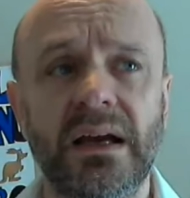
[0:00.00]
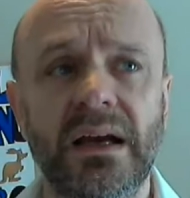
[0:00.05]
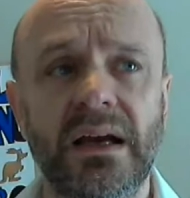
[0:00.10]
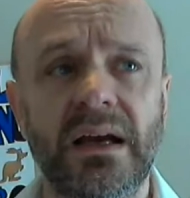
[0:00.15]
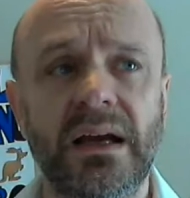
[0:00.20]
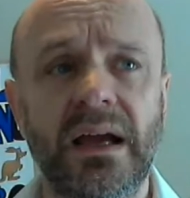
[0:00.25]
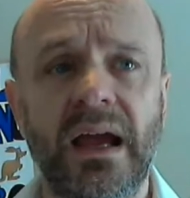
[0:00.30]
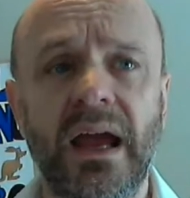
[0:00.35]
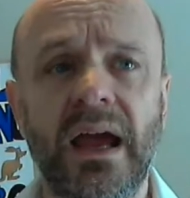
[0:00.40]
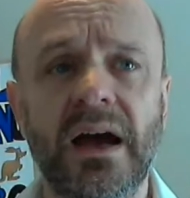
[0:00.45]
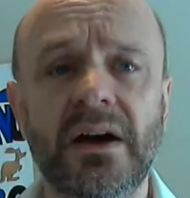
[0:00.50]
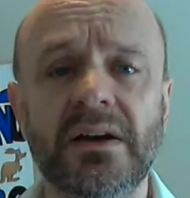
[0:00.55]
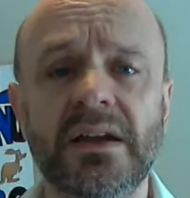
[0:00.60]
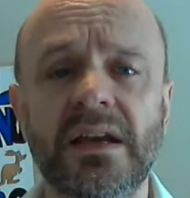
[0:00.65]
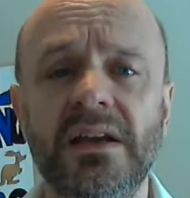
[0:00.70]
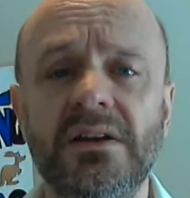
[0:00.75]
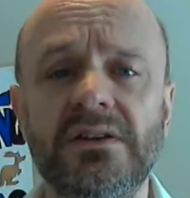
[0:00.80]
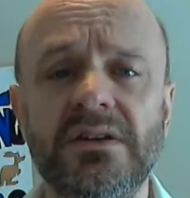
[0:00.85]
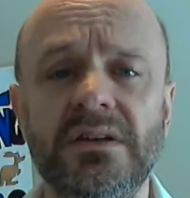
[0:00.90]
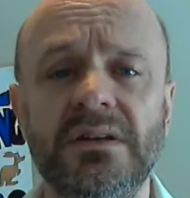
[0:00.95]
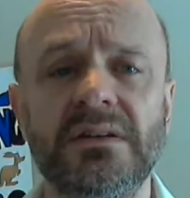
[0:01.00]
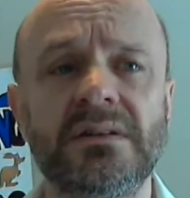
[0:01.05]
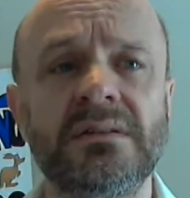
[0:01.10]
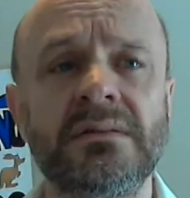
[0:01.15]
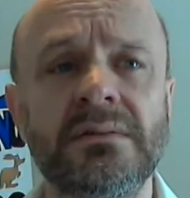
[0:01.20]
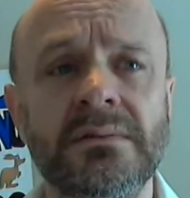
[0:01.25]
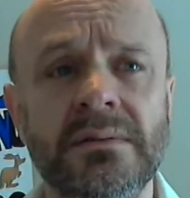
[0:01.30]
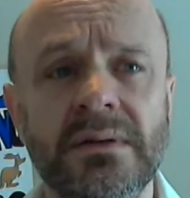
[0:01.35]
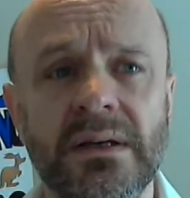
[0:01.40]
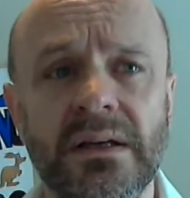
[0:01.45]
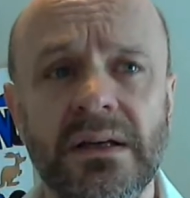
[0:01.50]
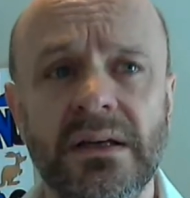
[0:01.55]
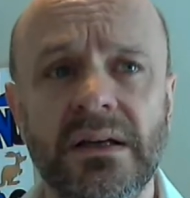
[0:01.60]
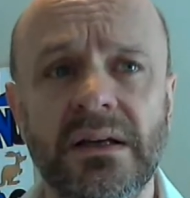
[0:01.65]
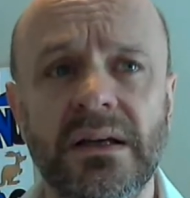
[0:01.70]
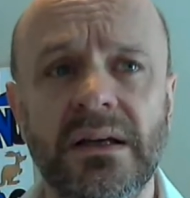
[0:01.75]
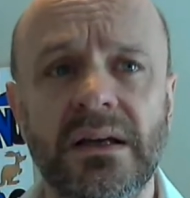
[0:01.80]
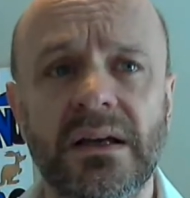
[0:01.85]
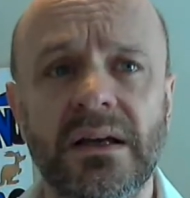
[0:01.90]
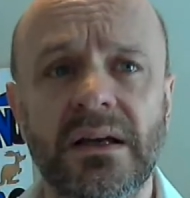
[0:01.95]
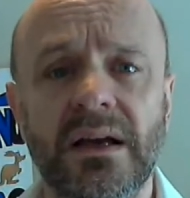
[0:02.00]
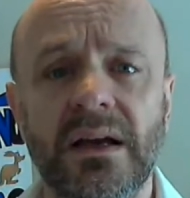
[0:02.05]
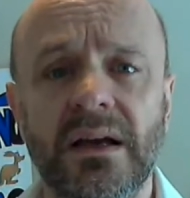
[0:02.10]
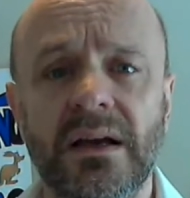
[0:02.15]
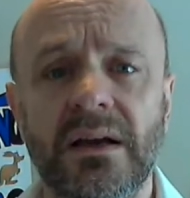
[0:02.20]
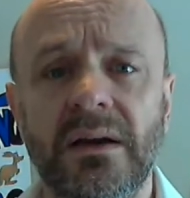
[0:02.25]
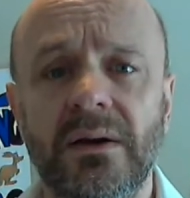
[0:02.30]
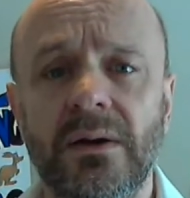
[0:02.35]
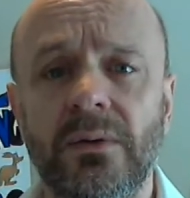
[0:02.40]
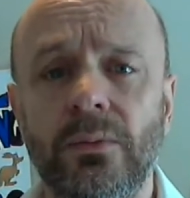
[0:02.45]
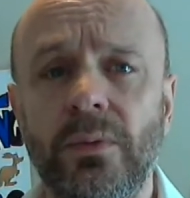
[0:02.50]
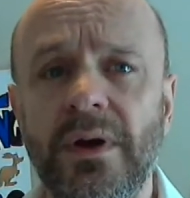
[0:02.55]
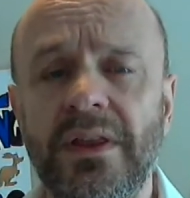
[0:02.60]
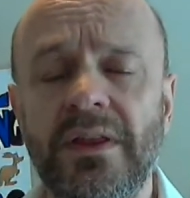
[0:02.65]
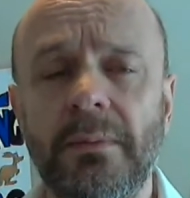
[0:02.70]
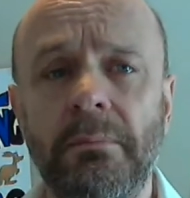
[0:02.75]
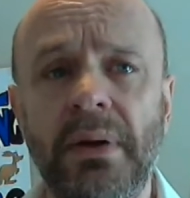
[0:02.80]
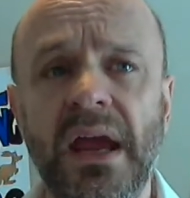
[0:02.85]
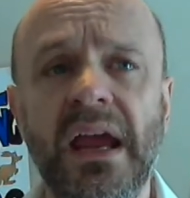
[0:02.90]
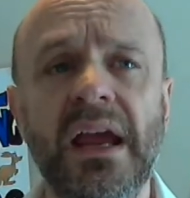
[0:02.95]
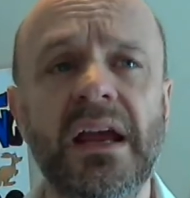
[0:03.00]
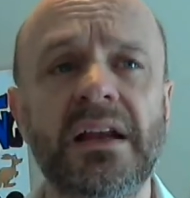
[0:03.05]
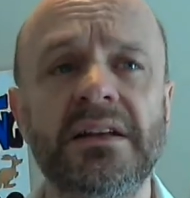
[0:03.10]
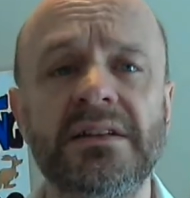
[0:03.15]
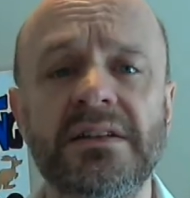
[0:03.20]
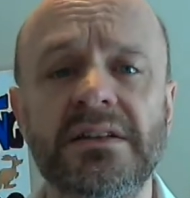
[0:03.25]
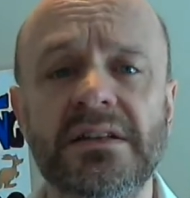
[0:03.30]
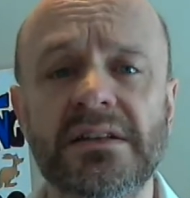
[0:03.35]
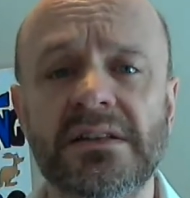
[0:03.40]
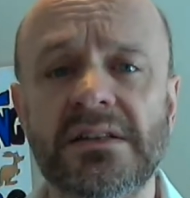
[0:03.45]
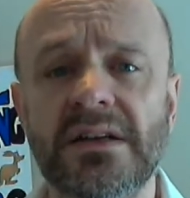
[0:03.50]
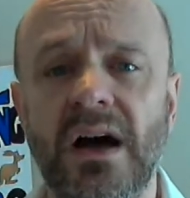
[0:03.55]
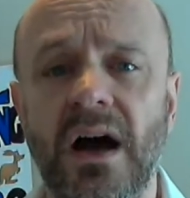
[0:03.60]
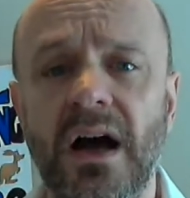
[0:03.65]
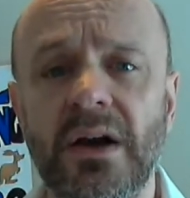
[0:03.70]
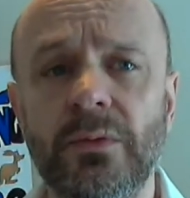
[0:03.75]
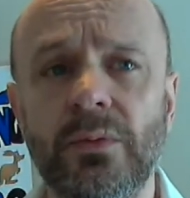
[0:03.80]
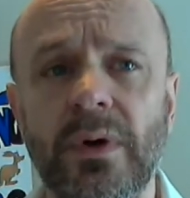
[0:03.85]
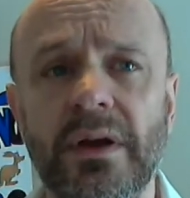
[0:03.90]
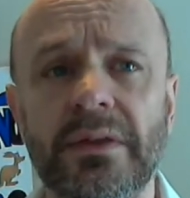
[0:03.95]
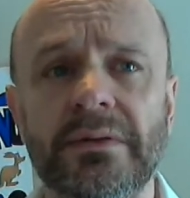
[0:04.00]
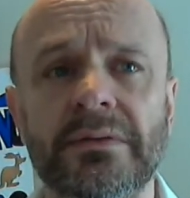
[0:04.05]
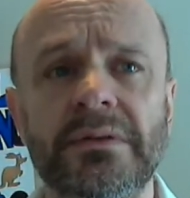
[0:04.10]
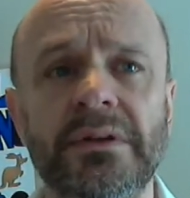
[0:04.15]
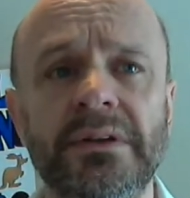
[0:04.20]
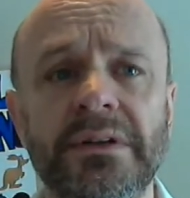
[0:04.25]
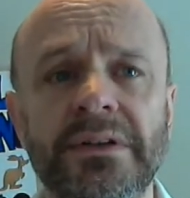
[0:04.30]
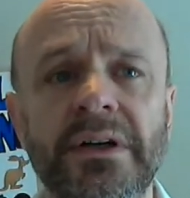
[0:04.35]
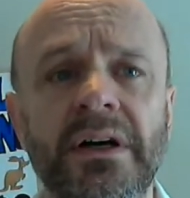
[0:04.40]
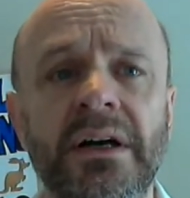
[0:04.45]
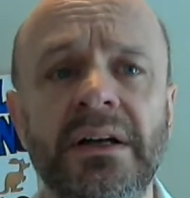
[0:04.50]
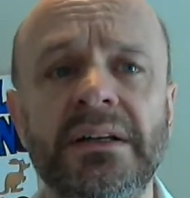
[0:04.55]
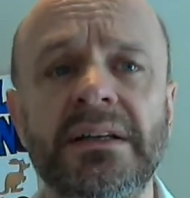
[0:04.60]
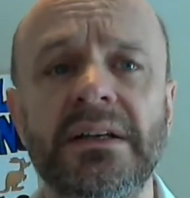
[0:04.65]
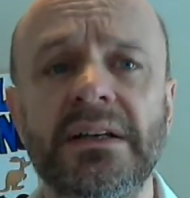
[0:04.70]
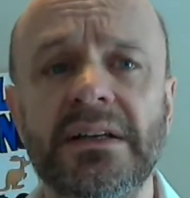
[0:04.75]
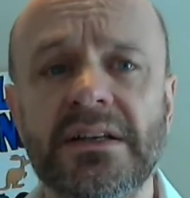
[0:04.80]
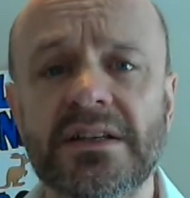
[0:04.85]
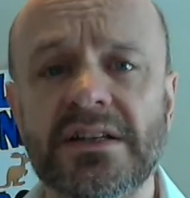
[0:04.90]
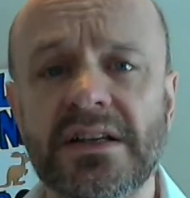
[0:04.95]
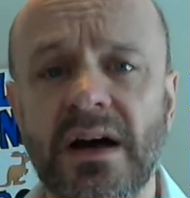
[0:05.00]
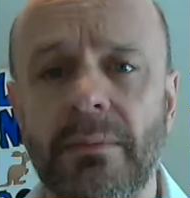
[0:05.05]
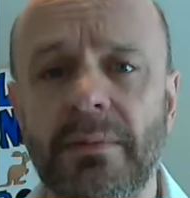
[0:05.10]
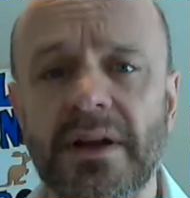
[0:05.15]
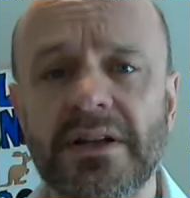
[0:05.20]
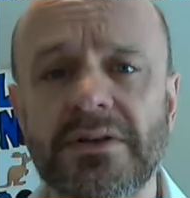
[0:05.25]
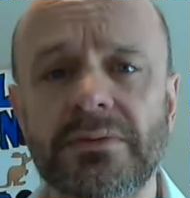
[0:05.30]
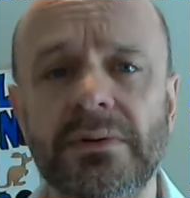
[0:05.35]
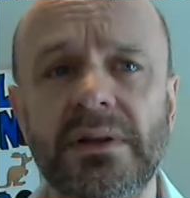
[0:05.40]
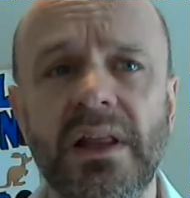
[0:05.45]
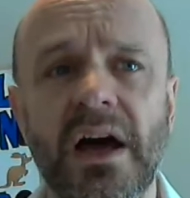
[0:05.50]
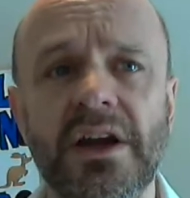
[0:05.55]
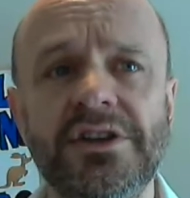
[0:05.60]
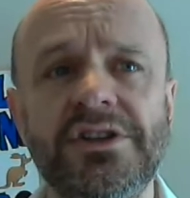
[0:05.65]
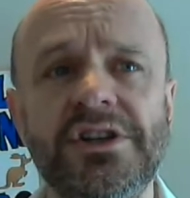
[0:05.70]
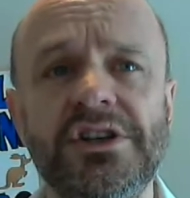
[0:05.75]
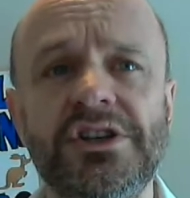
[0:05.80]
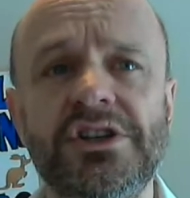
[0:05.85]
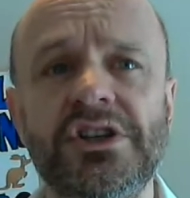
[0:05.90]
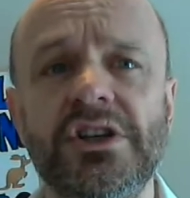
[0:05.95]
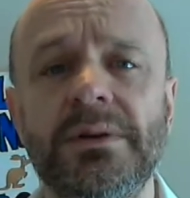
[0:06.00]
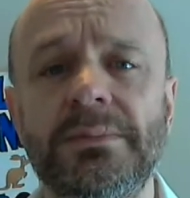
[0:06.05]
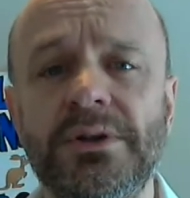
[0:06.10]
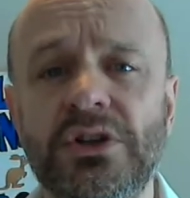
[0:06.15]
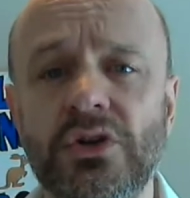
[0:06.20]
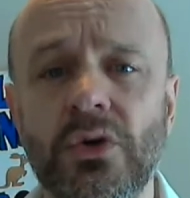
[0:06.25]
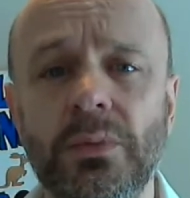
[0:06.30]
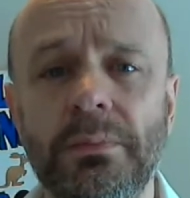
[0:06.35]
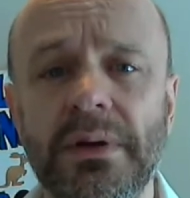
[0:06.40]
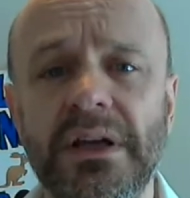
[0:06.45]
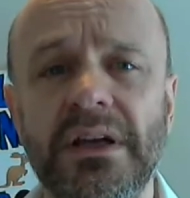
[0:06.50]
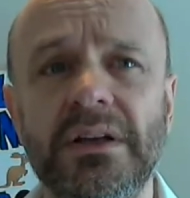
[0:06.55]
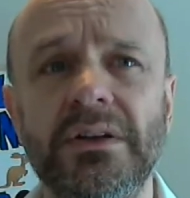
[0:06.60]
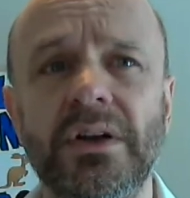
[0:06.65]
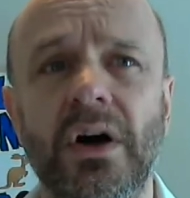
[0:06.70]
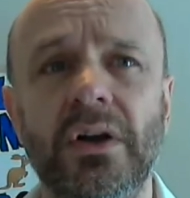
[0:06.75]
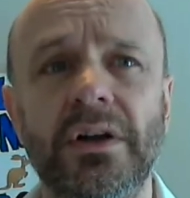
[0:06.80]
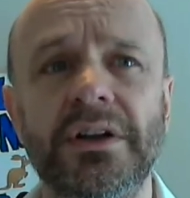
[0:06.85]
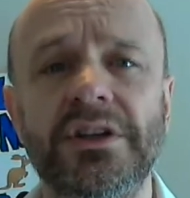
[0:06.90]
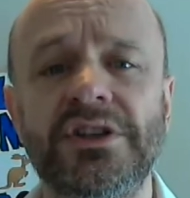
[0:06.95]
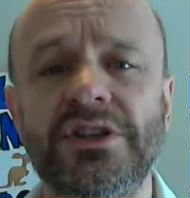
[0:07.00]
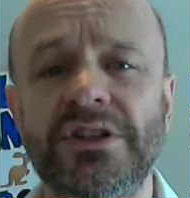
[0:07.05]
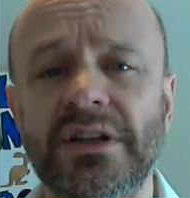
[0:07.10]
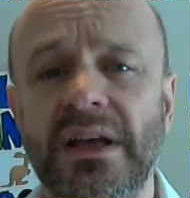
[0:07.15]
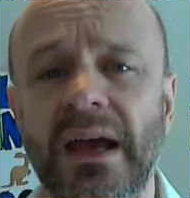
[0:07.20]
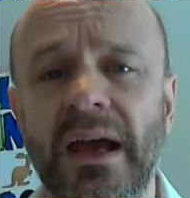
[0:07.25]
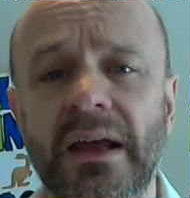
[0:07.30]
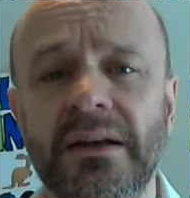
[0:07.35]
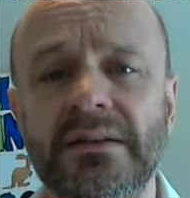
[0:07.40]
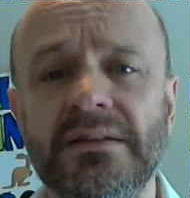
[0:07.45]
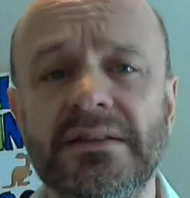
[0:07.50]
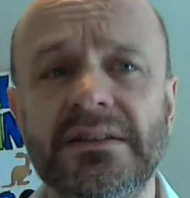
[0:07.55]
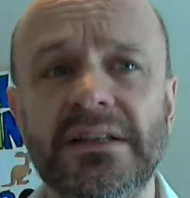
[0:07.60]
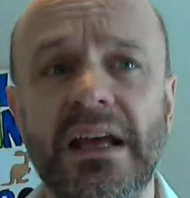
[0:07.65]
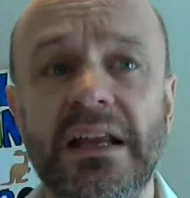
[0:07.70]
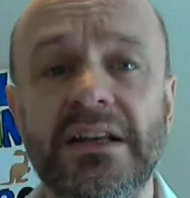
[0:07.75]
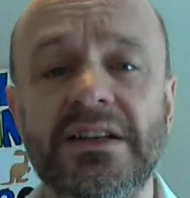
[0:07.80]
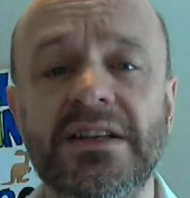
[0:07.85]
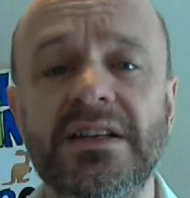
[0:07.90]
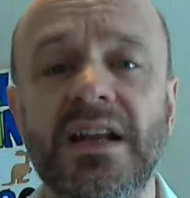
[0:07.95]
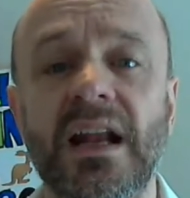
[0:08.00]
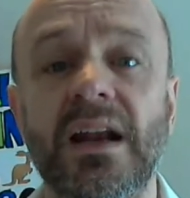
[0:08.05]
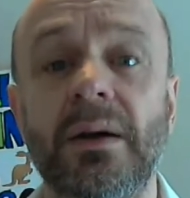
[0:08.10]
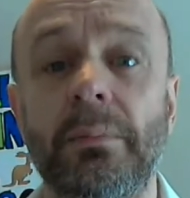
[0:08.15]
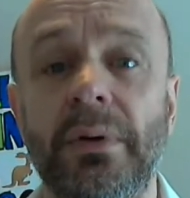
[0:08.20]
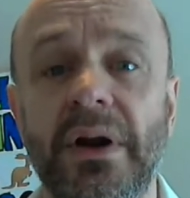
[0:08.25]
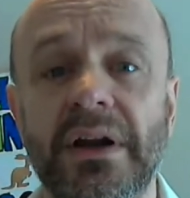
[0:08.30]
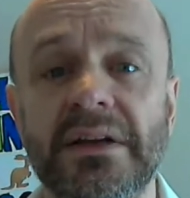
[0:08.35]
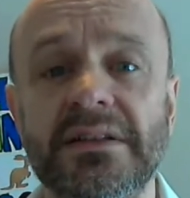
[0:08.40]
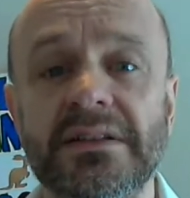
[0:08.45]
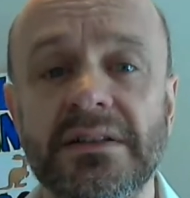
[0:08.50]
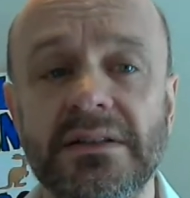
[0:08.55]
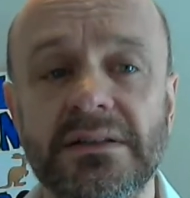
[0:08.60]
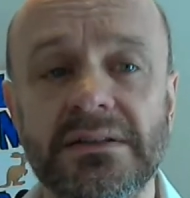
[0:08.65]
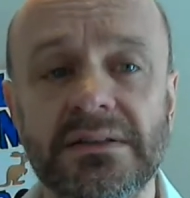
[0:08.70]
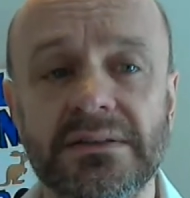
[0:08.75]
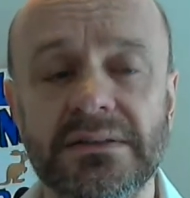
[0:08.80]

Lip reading: How can you, with a pen, decide whether or not someone's relationship should be acknowledged and celebrated?